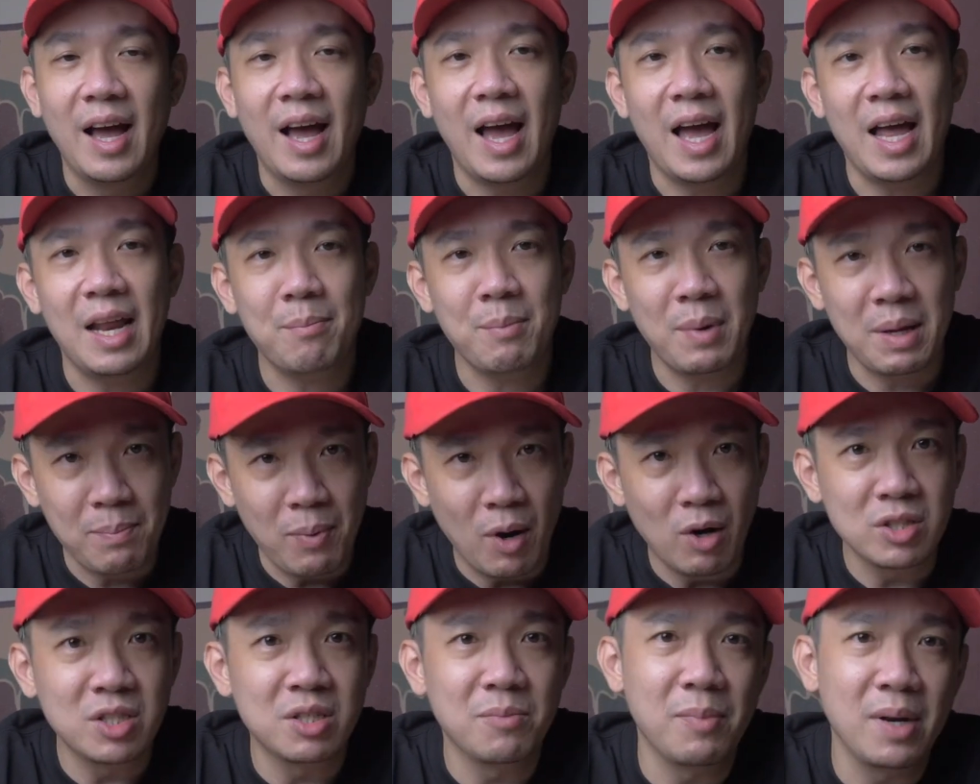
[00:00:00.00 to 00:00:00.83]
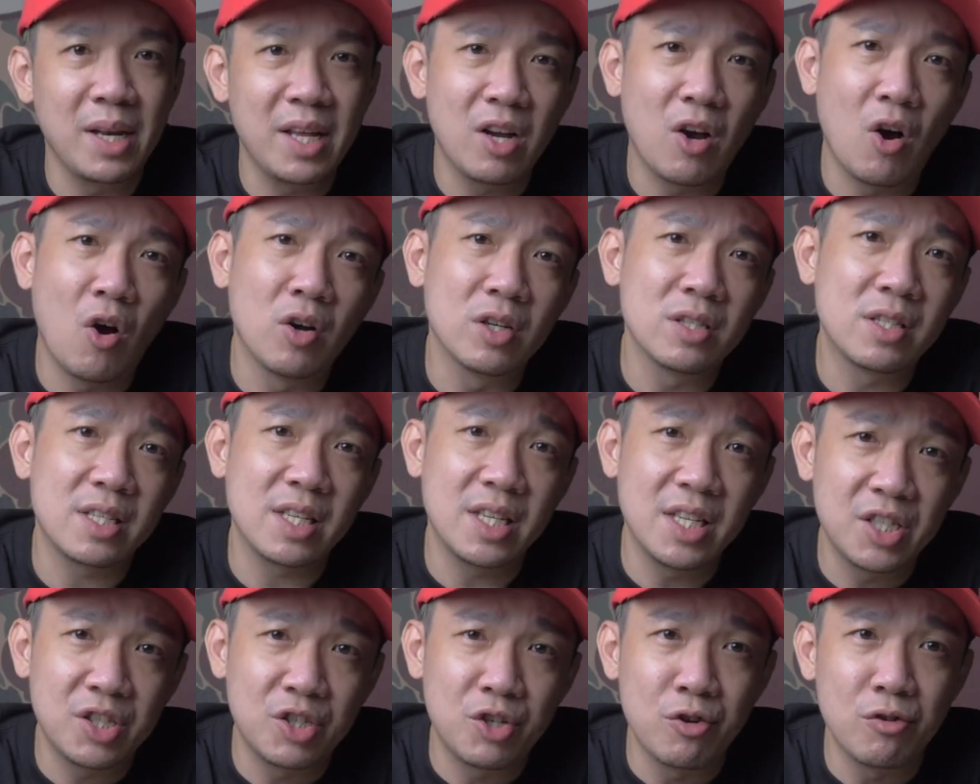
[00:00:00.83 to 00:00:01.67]
and may possibly cause
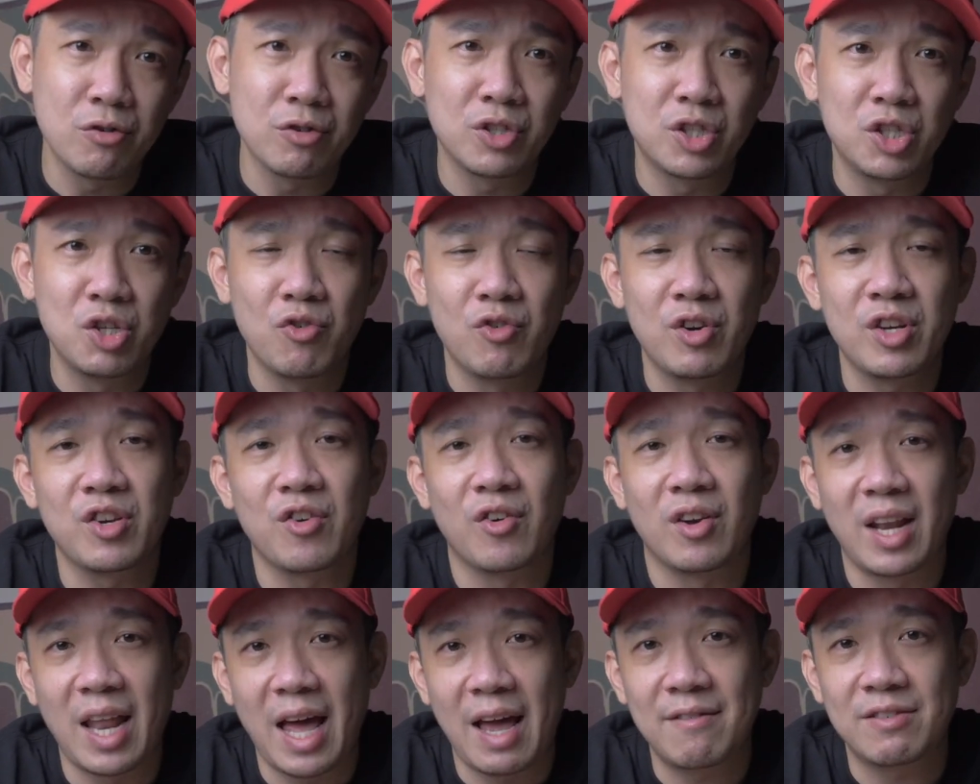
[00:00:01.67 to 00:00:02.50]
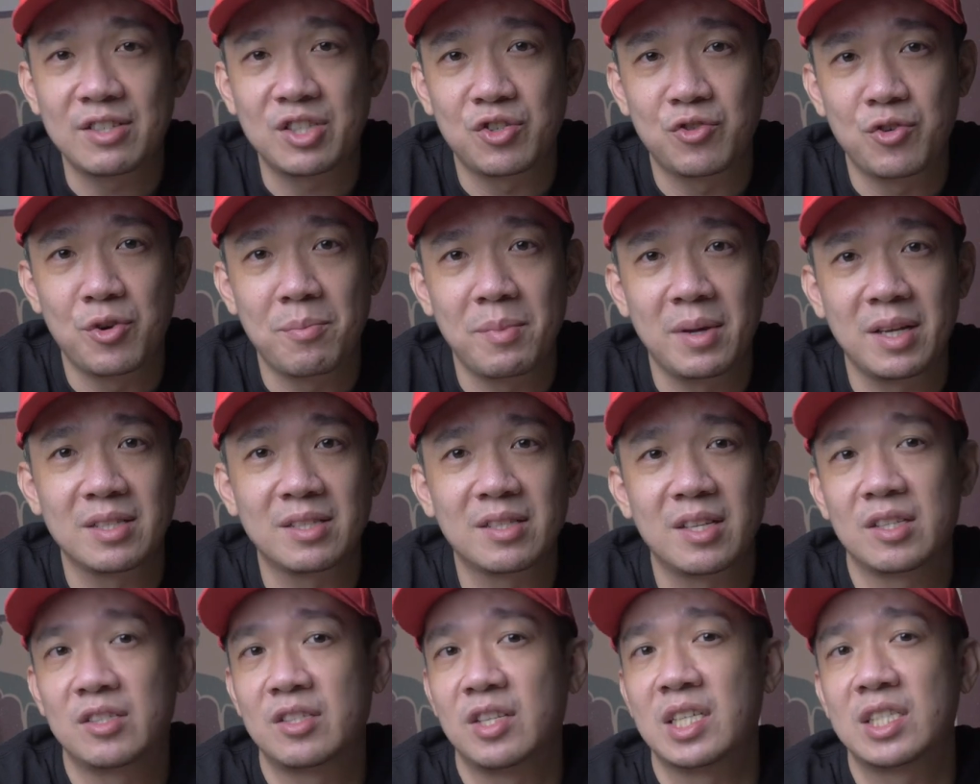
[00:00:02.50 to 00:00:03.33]
issues during your live streaming
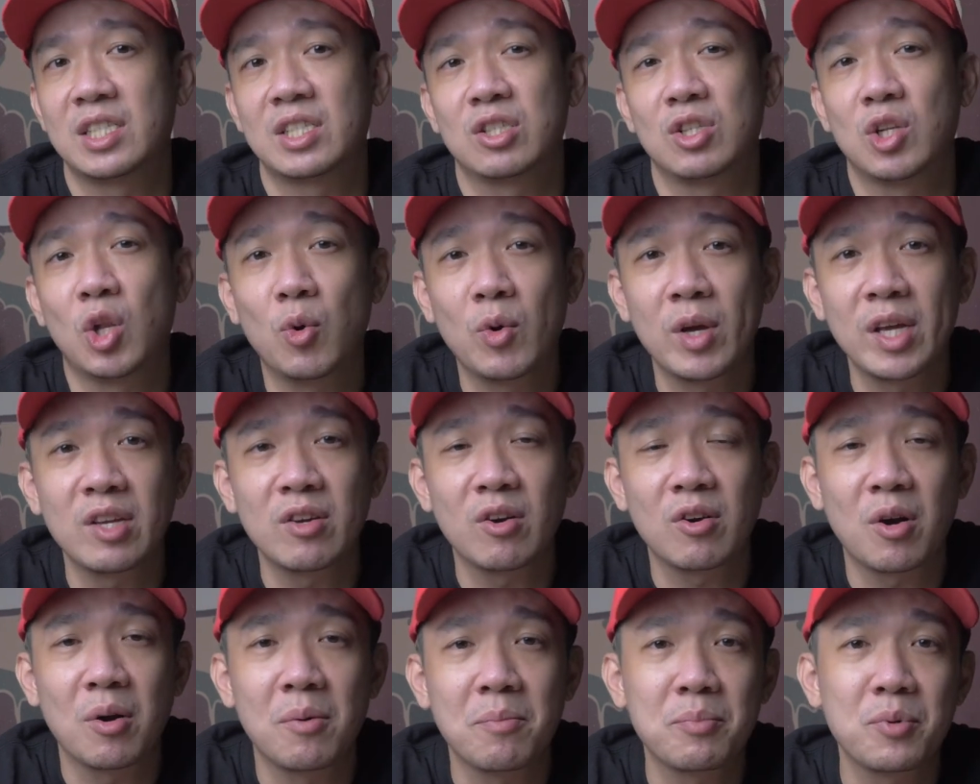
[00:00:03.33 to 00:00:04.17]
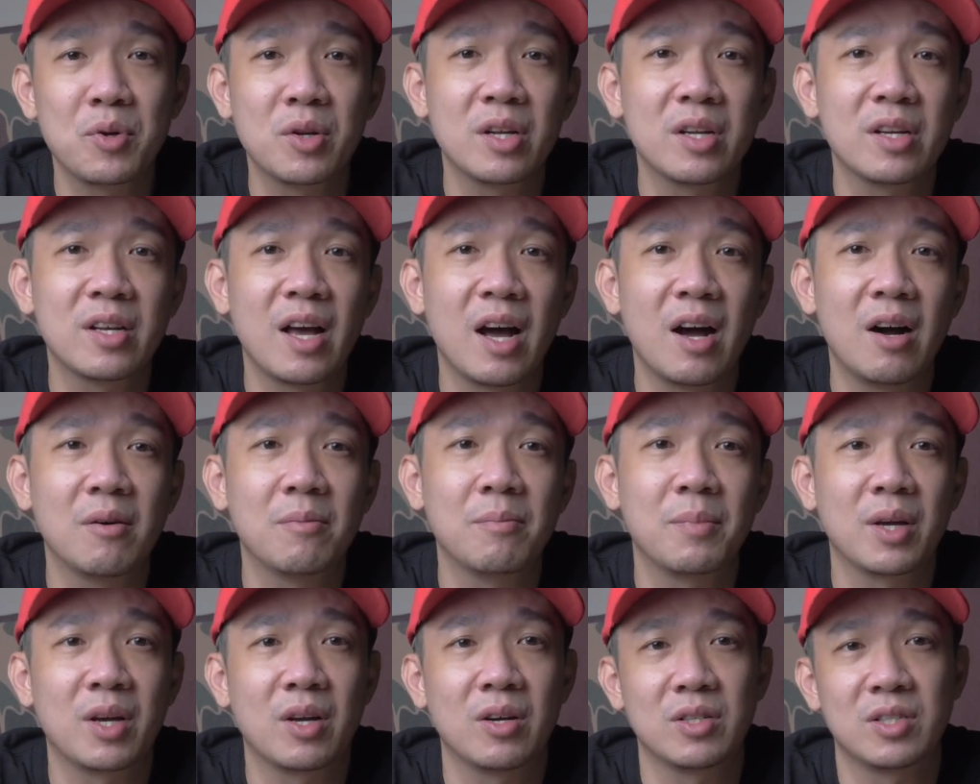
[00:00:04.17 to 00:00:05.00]
such as slowing your computer down
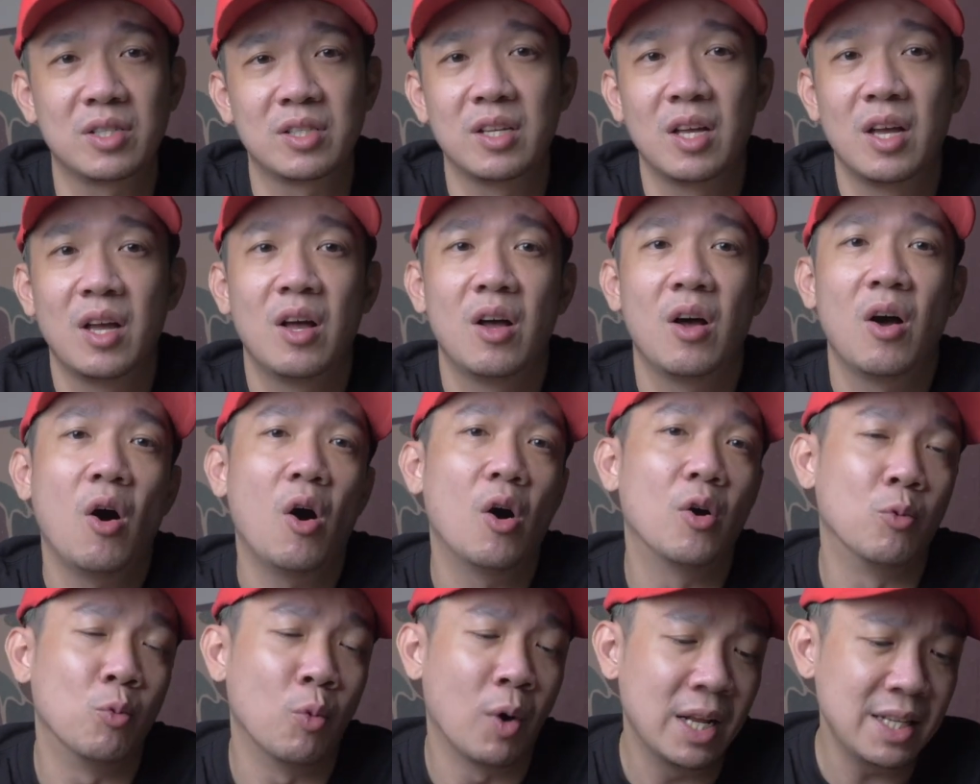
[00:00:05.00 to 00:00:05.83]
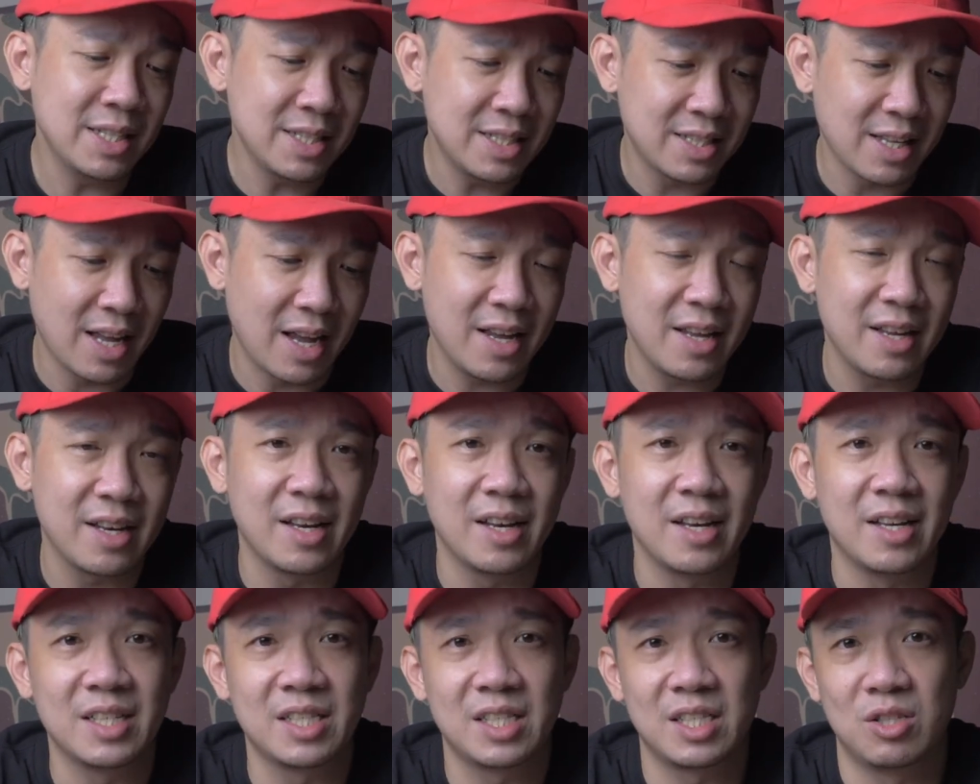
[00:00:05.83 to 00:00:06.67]
because on one side
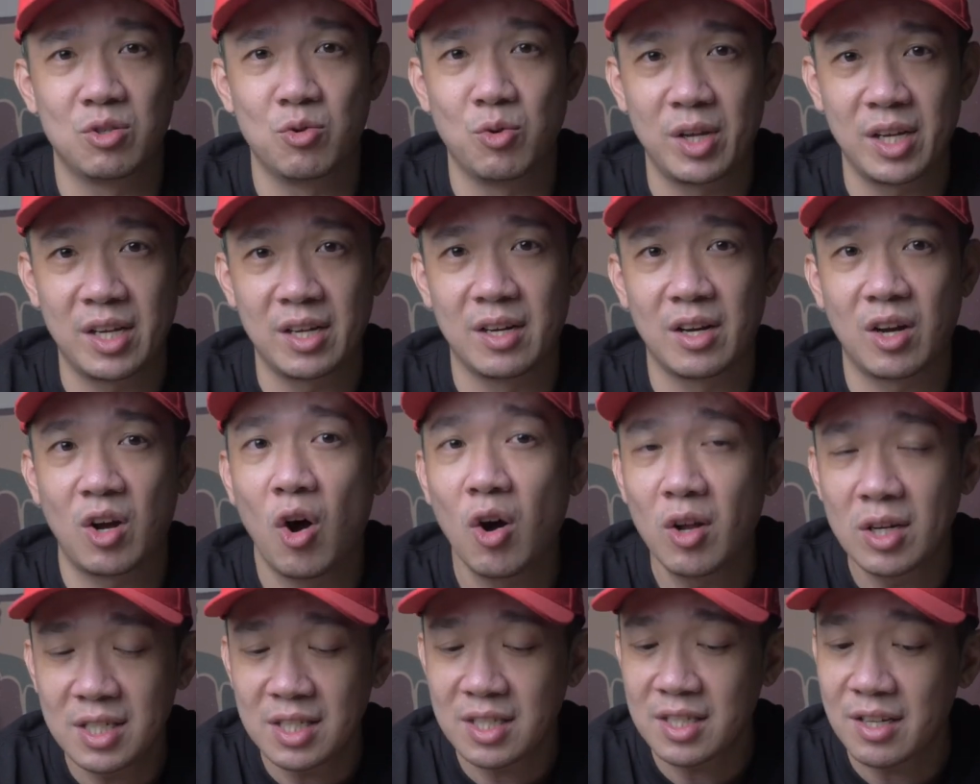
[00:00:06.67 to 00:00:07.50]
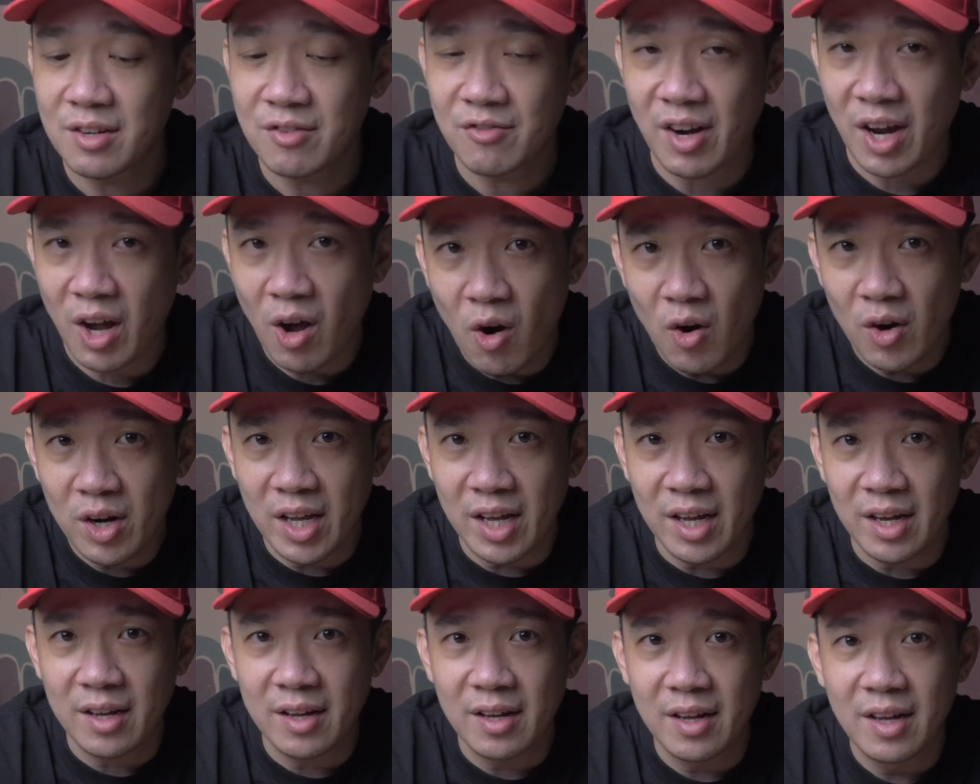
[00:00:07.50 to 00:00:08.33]
it is doing a constant
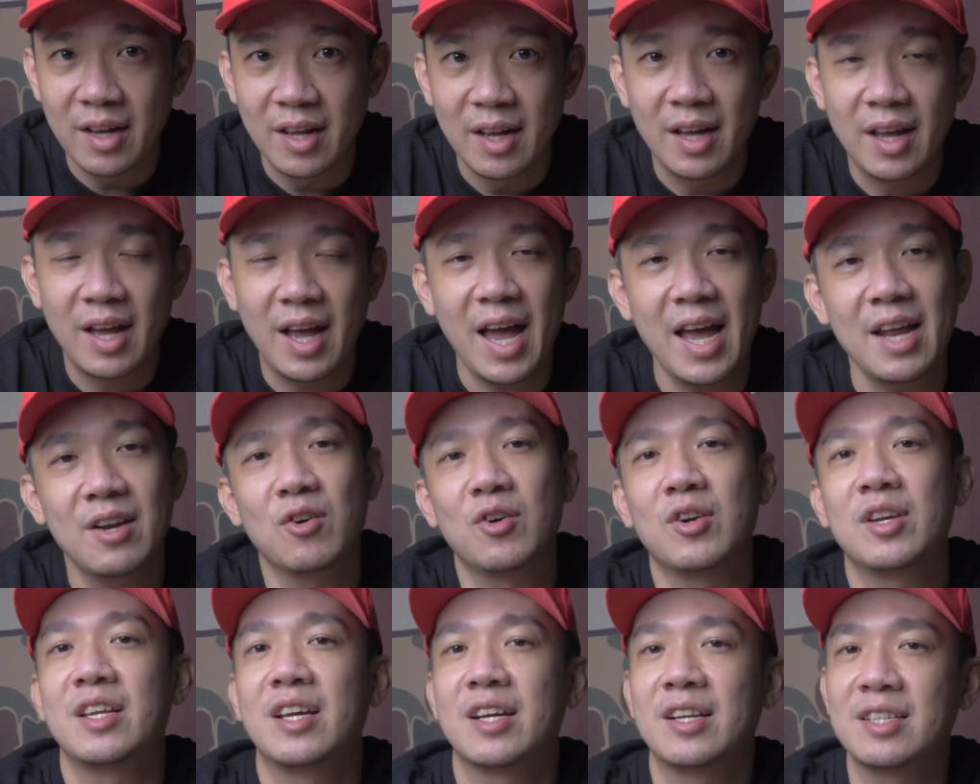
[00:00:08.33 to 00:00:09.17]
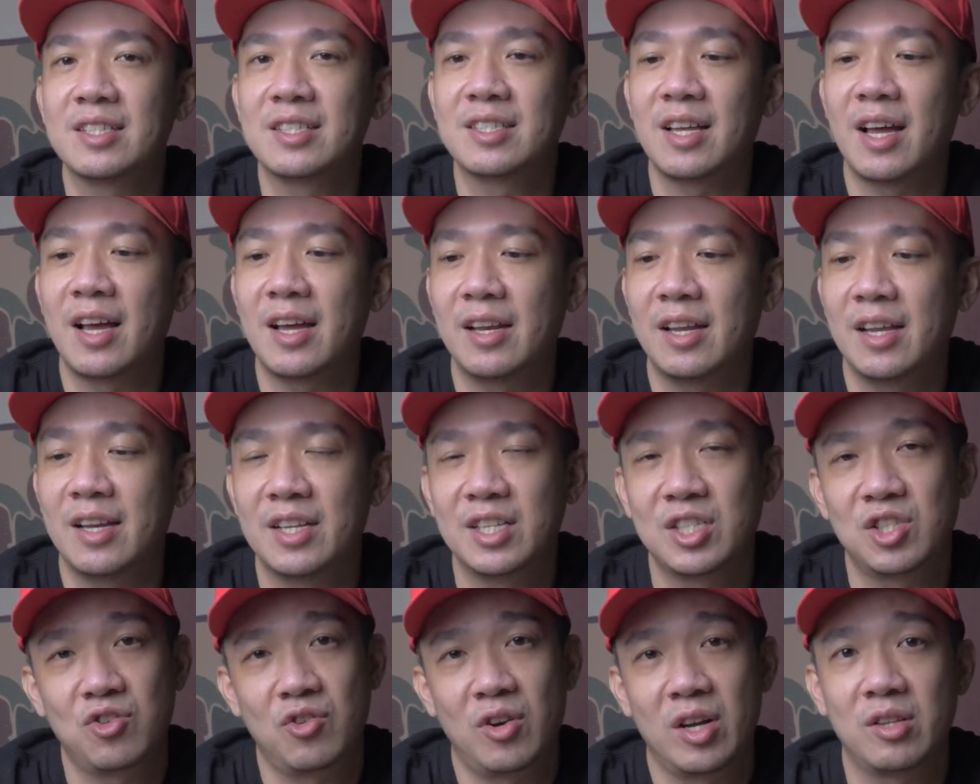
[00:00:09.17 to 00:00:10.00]
recording and on the other side it
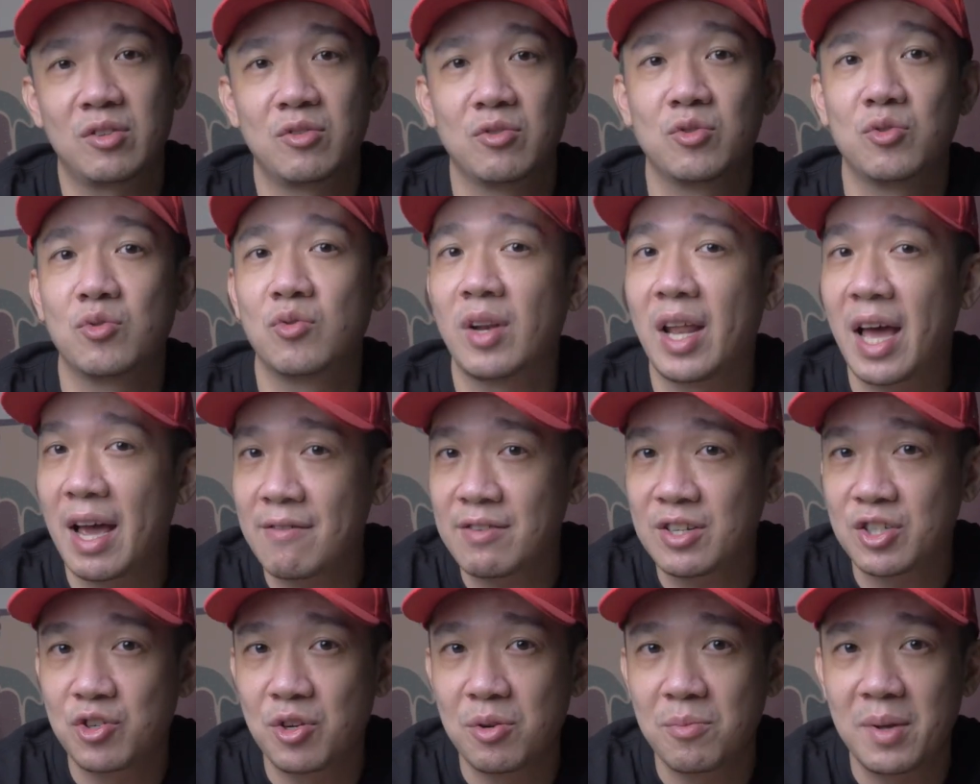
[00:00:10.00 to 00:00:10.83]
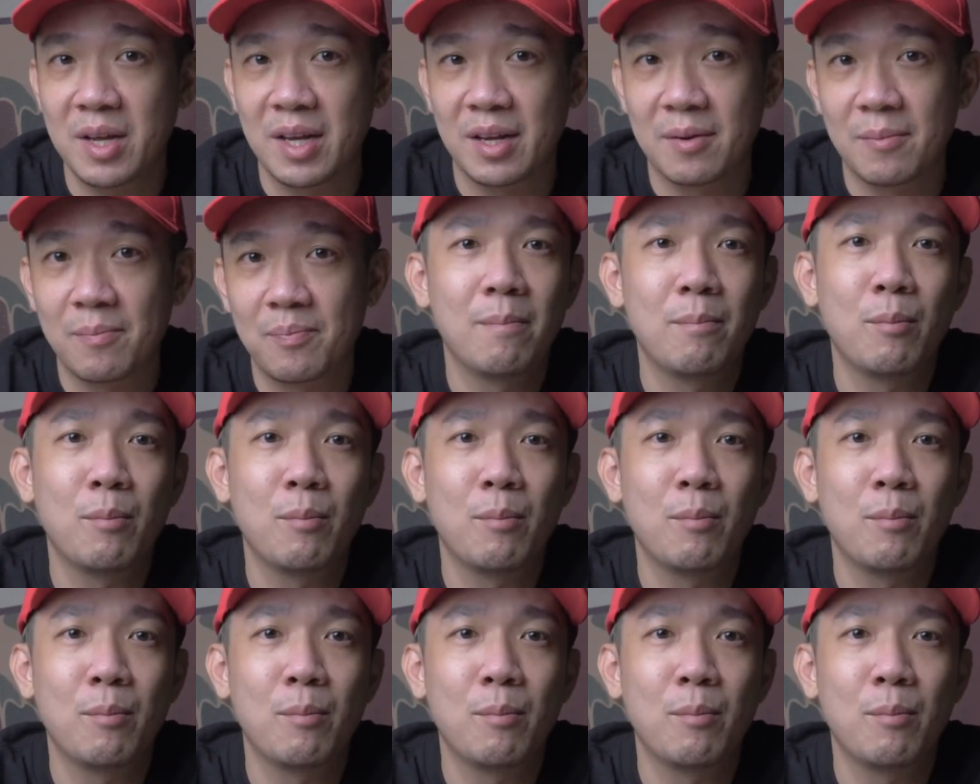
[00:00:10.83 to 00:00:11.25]
is trying to do live streaming.